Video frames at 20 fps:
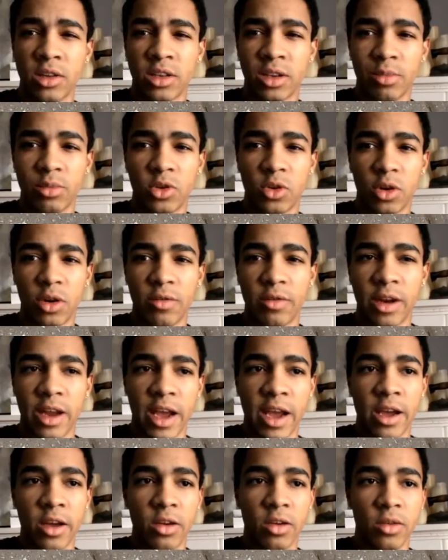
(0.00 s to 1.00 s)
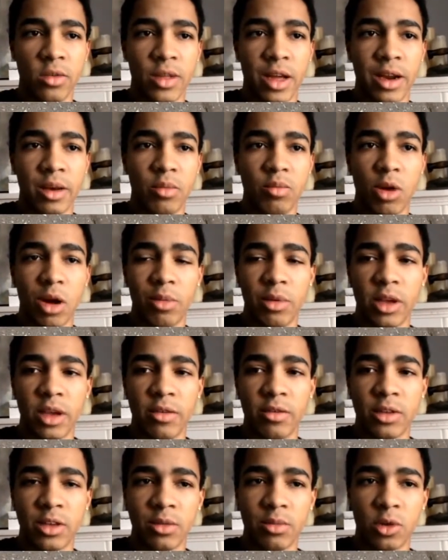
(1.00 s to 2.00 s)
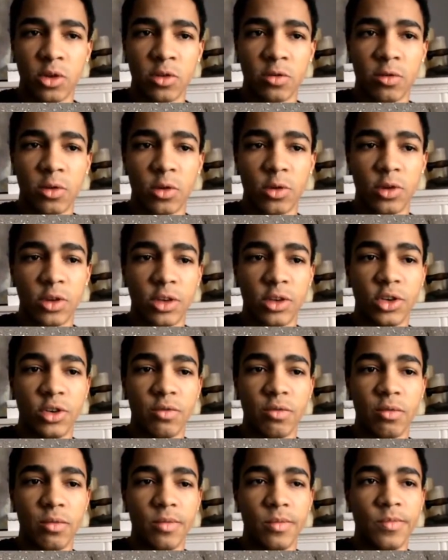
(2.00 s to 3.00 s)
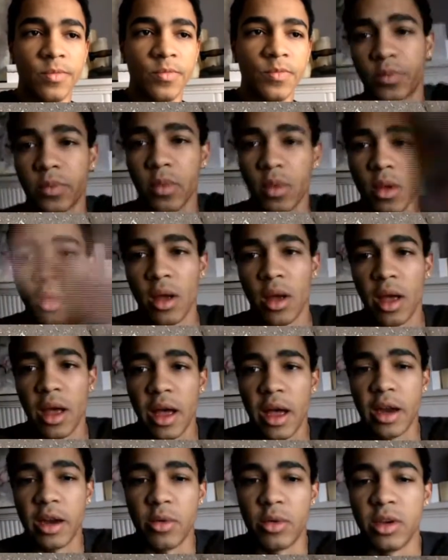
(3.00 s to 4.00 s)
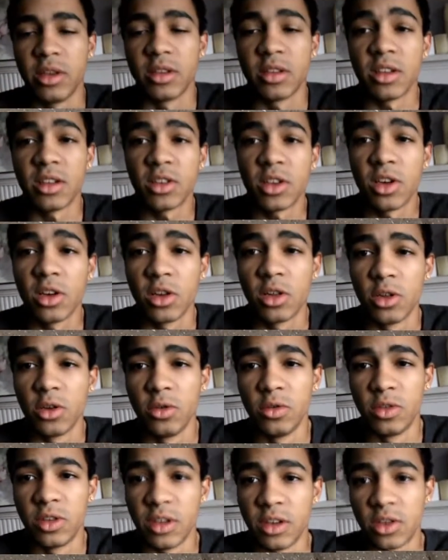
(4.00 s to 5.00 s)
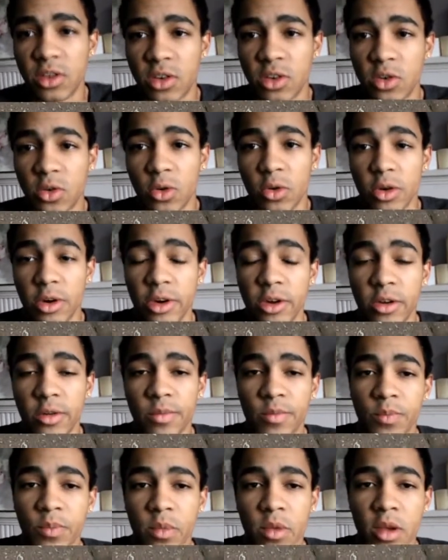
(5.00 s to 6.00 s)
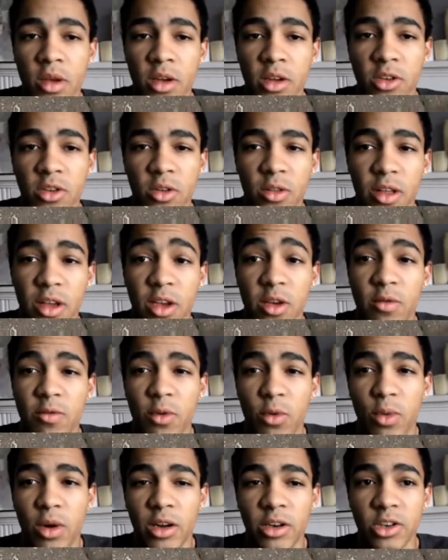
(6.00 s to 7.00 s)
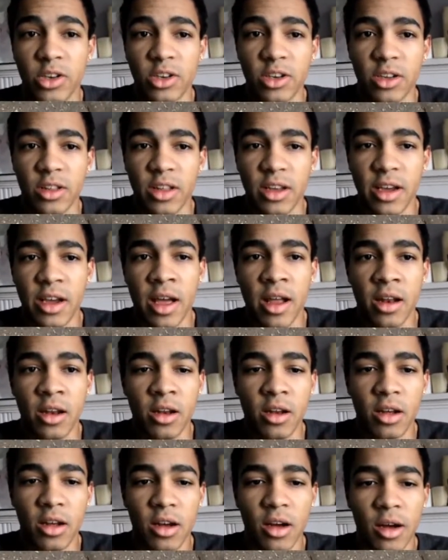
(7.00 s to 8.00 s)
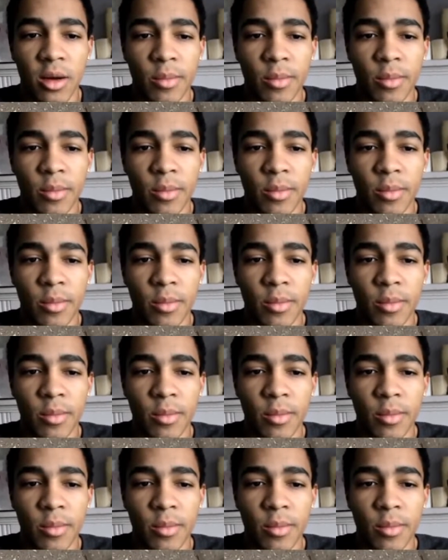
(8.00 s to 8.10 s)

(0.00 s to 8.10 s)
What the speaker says: on some sort of an angle, that'd probably give us the most voltage. Anyways, this concludes this tutorial. So thank you for watching till the end.